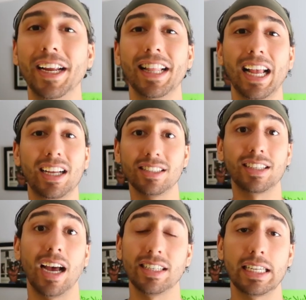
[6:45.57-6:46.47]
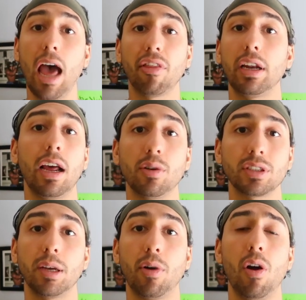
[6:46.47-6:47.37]
Like, cause as an athlete, I don't
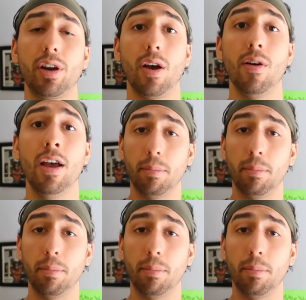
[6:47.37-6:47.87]
skip cardio.